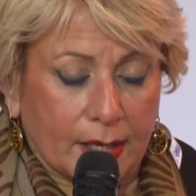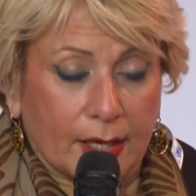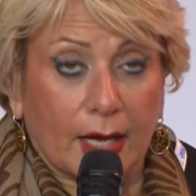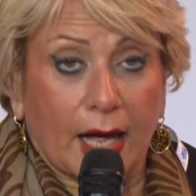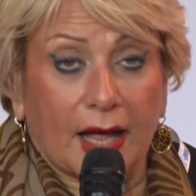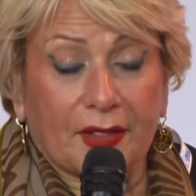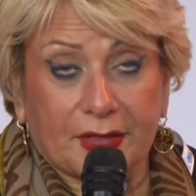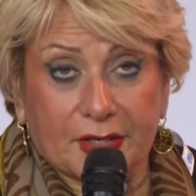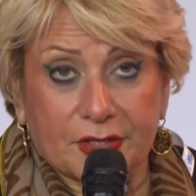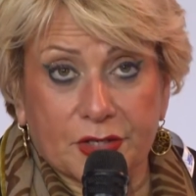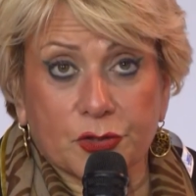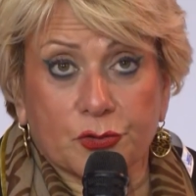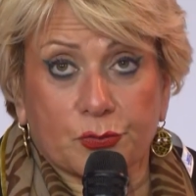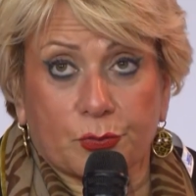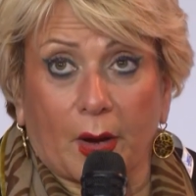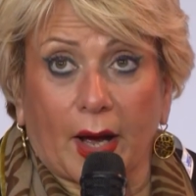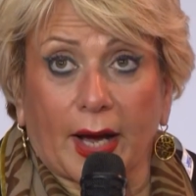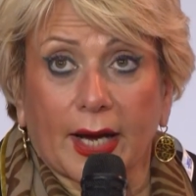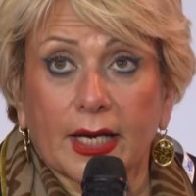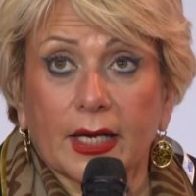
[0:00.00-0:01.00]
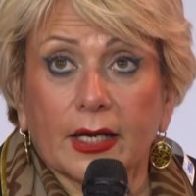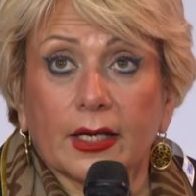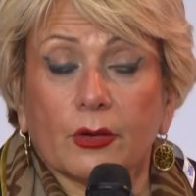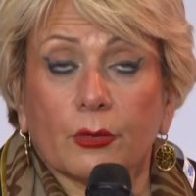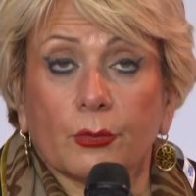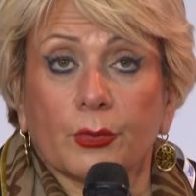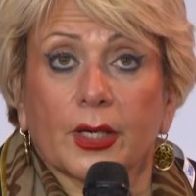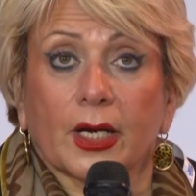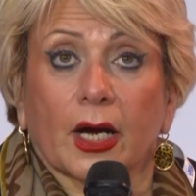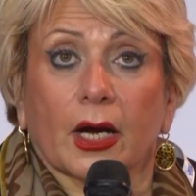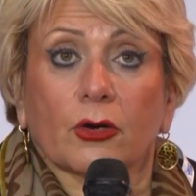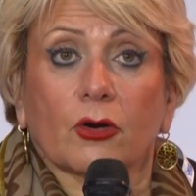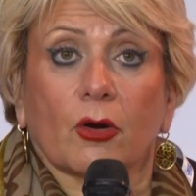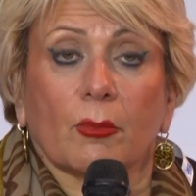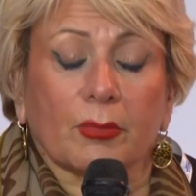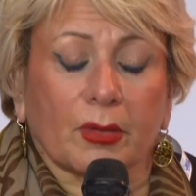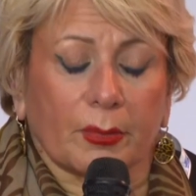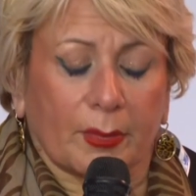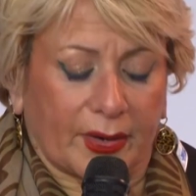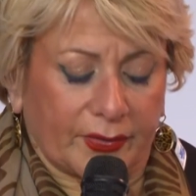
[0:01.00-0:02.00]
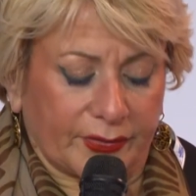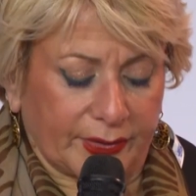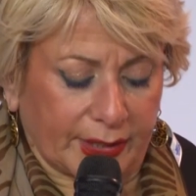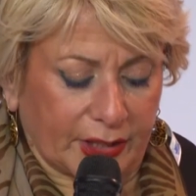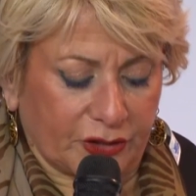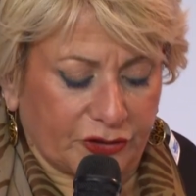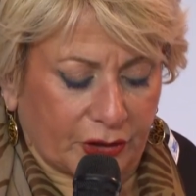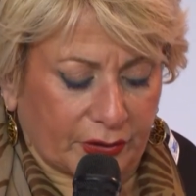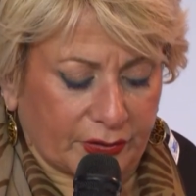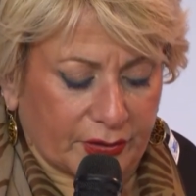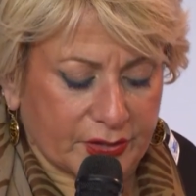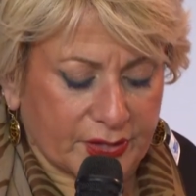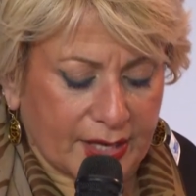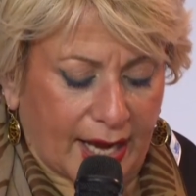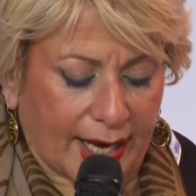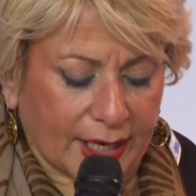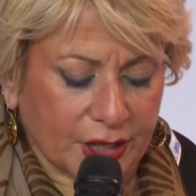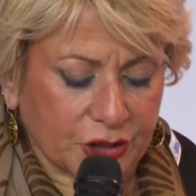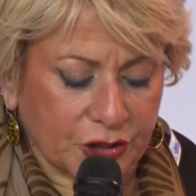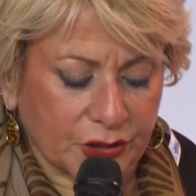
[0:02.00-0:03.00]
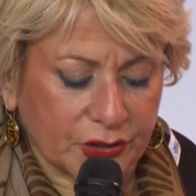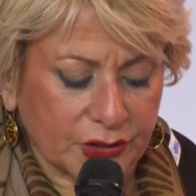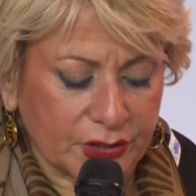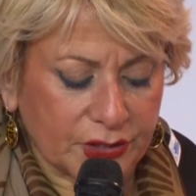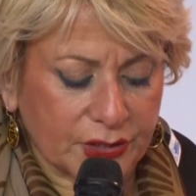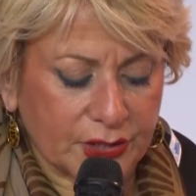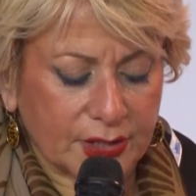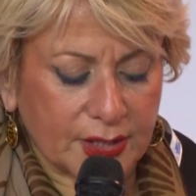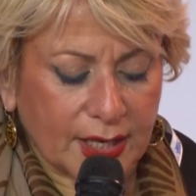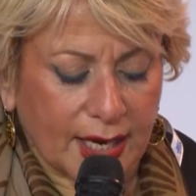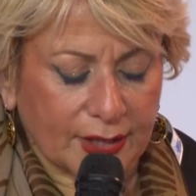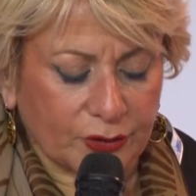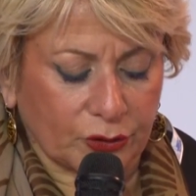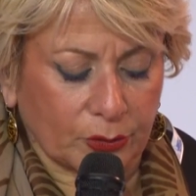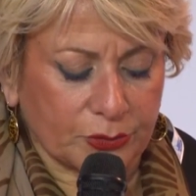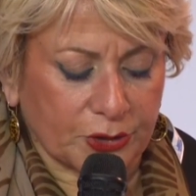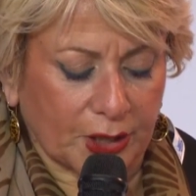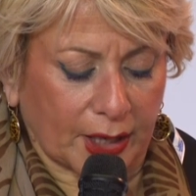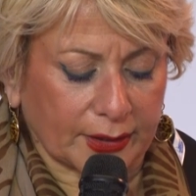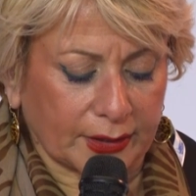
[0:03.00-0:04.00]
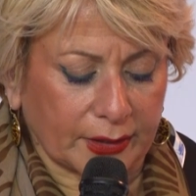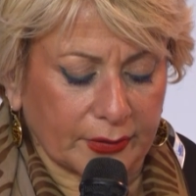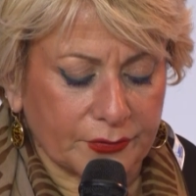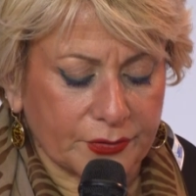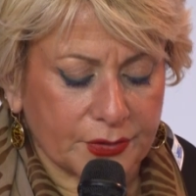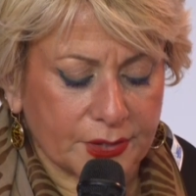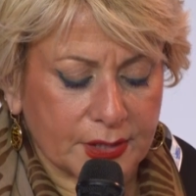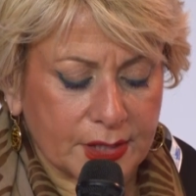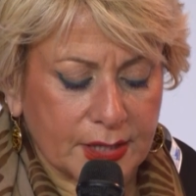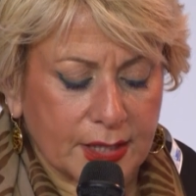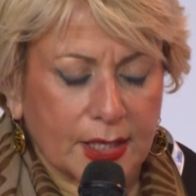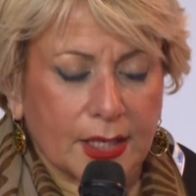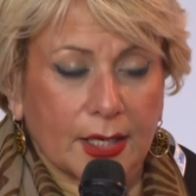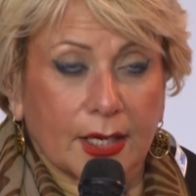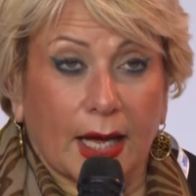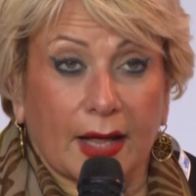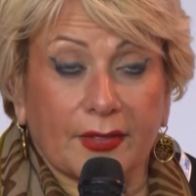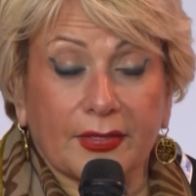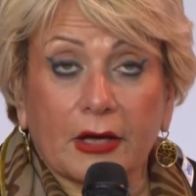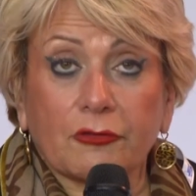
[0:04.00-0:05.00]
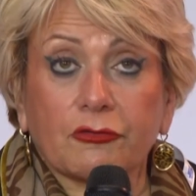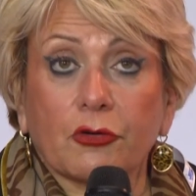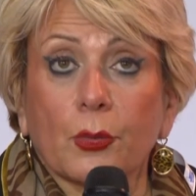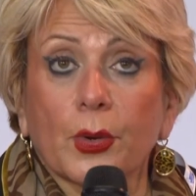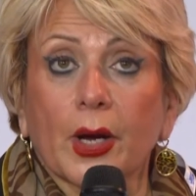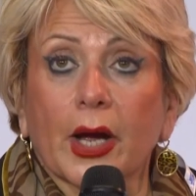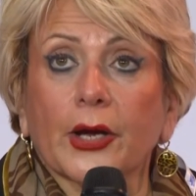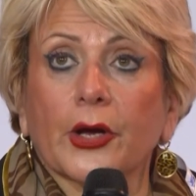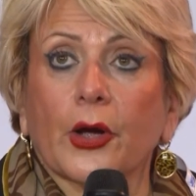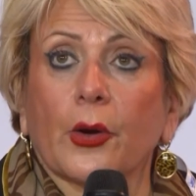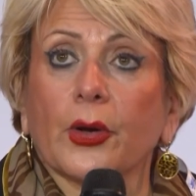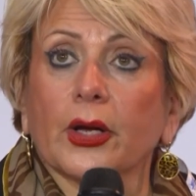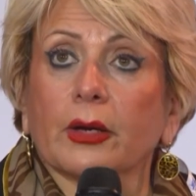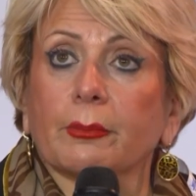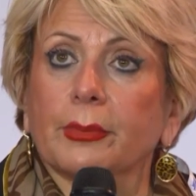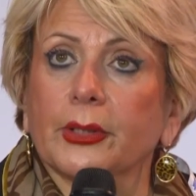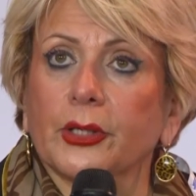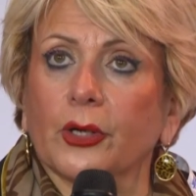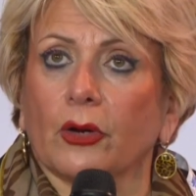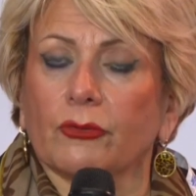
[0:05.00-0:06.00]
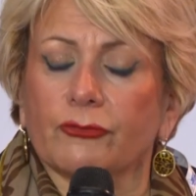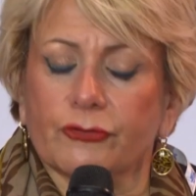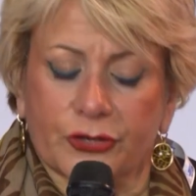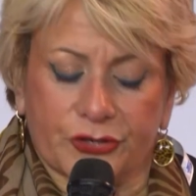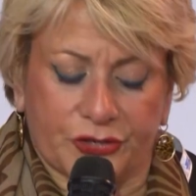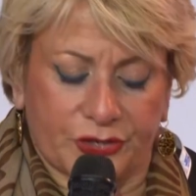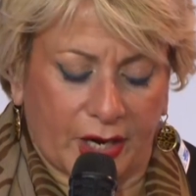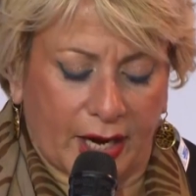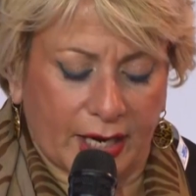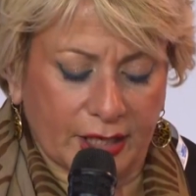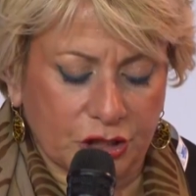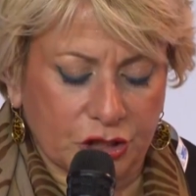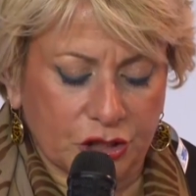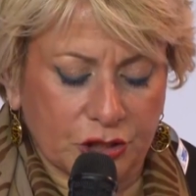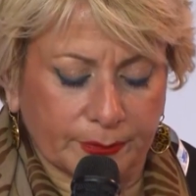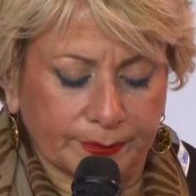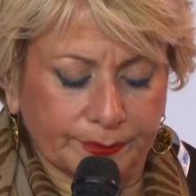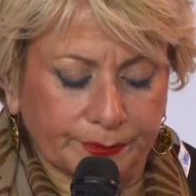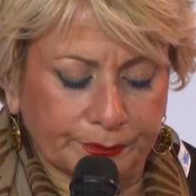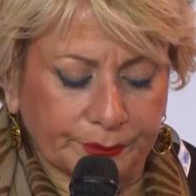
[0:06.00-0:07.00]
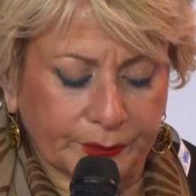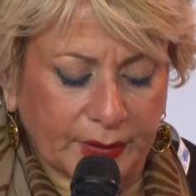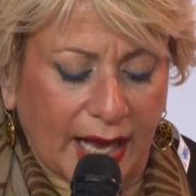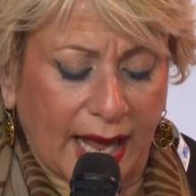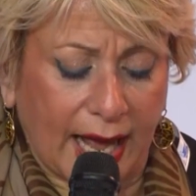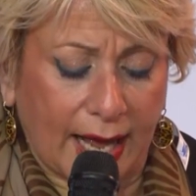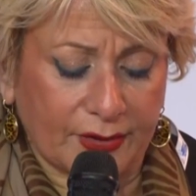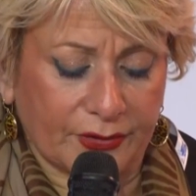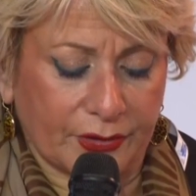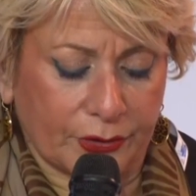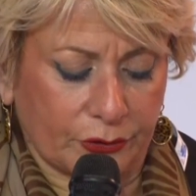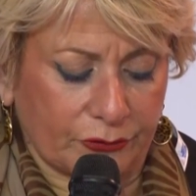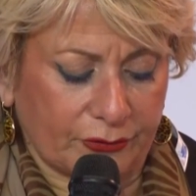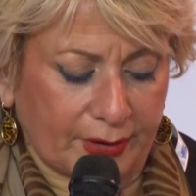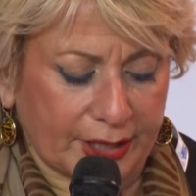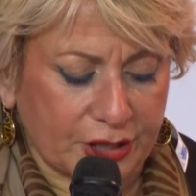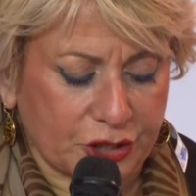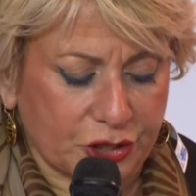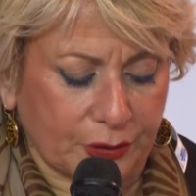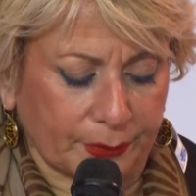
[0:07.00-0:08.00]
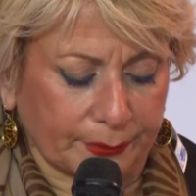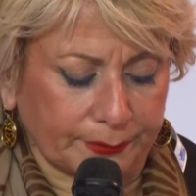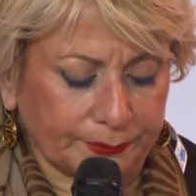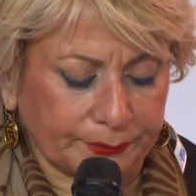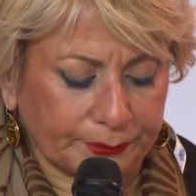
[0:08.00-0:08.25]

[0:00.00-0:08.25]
And this is why we are complementing each other's actions and objectives, and therefore we are going beyond research and innovation.